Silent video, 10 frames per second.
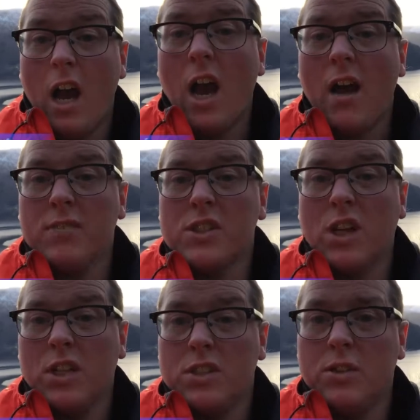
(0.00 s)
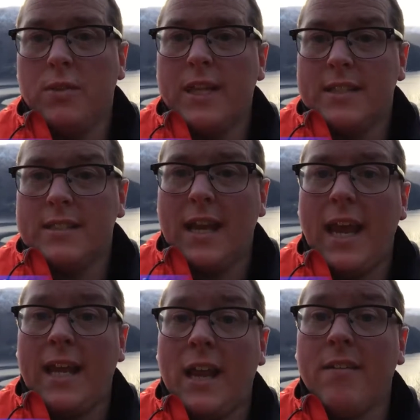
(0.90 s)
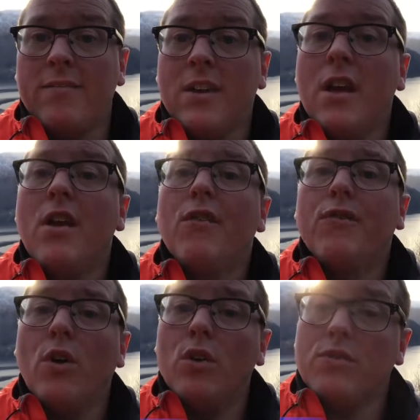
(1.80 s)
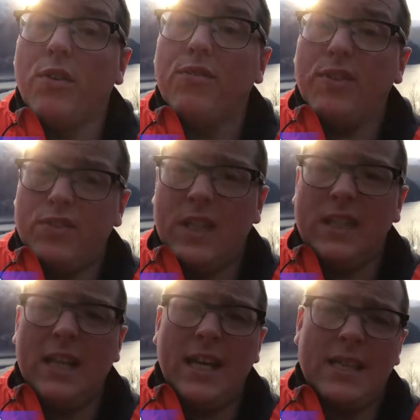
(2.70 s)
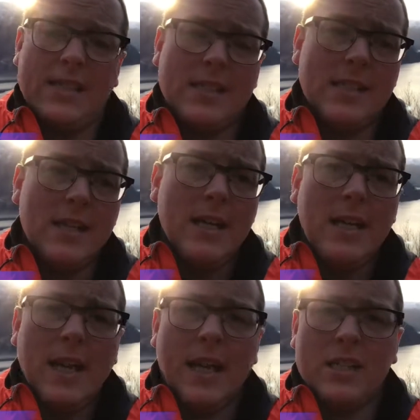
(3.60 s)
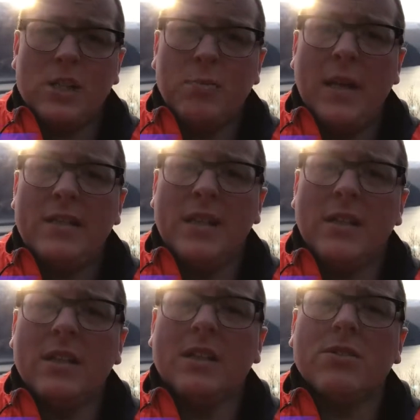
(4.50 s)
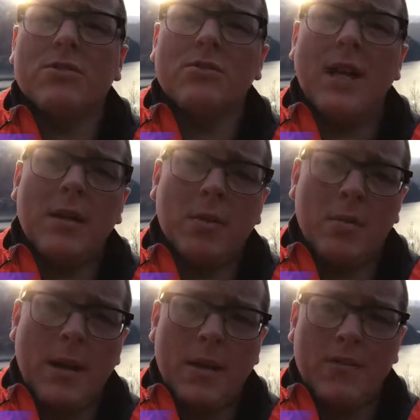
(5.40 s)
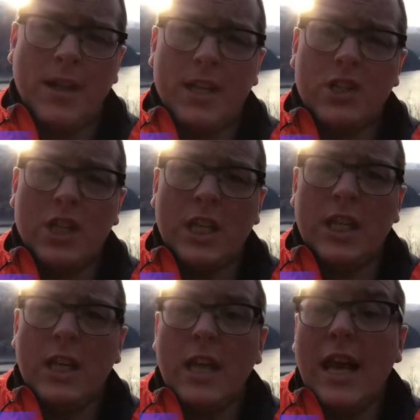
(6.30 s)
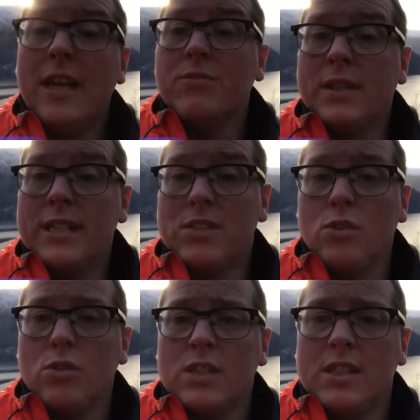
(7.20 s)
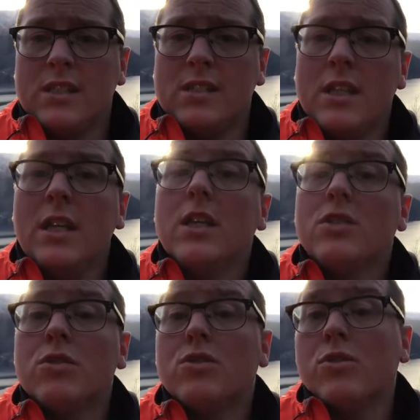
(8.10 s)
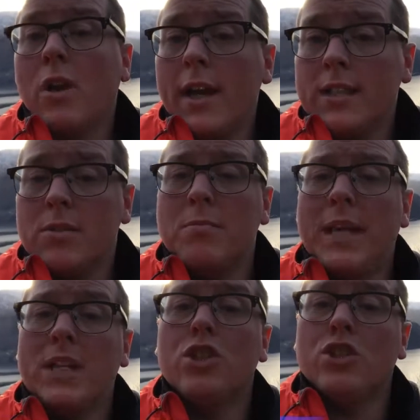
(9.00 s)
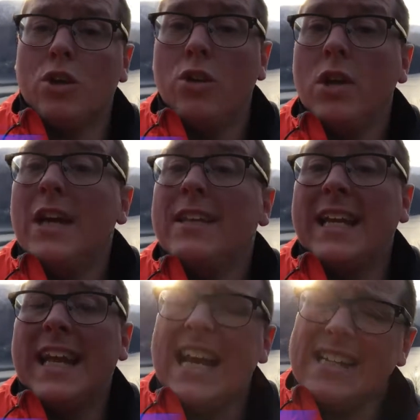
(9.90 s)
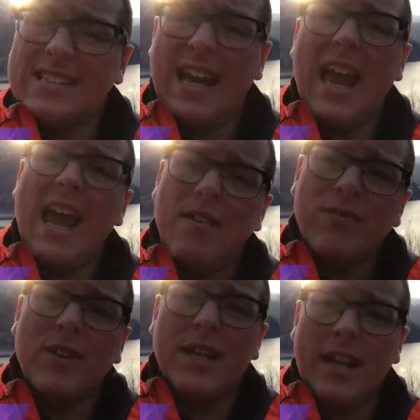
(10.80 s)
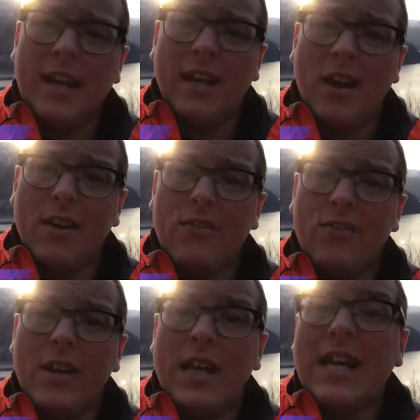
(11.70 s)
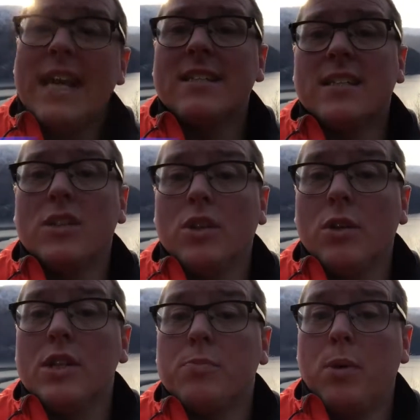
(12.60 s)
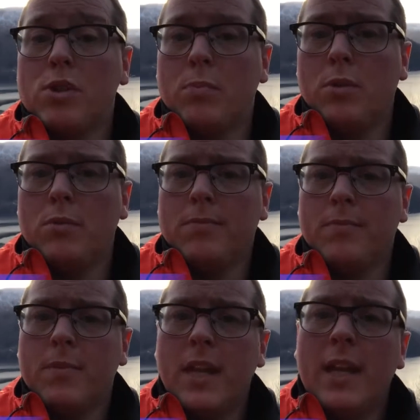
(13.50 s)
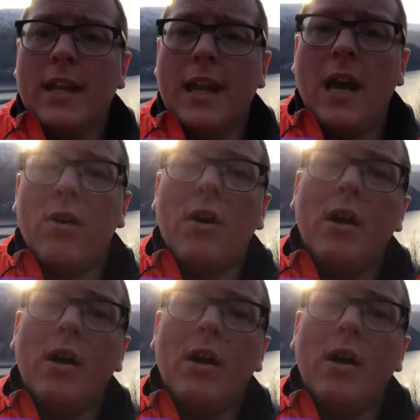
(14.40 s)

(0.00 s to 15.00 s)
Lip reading: I've stuck to it and I've fought for 15 years, and I spent an incredible amount of energy and resources to try to make sure that his everyday life is as good as possible. Now,